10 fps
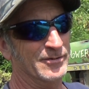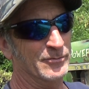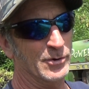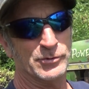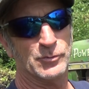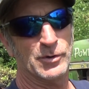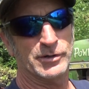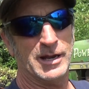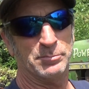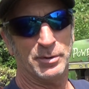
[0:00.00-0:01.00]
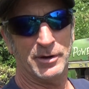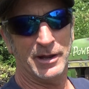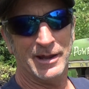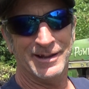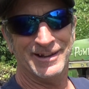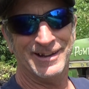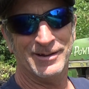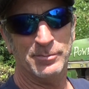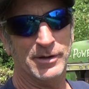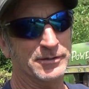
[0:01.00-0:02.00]
Runs weren't that pretty,
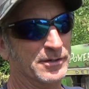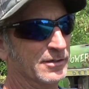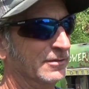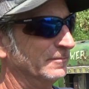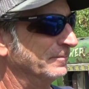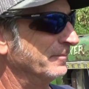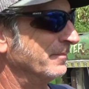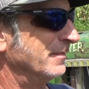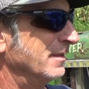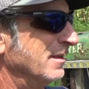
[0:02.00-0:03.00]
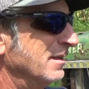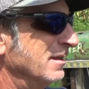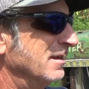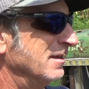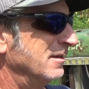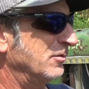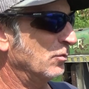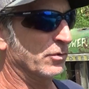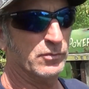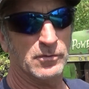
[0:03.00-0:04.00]
but told
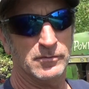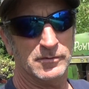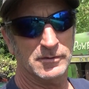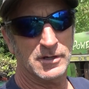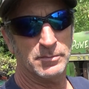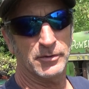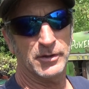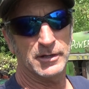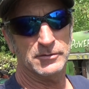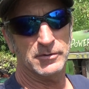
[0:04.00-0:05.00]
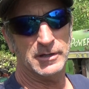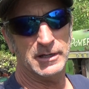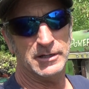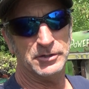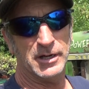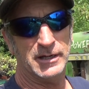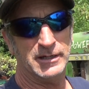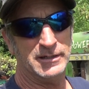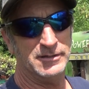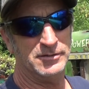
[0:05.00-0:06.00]
us what a couple of things we need to
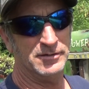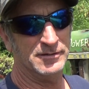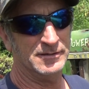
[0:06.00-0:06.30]
change.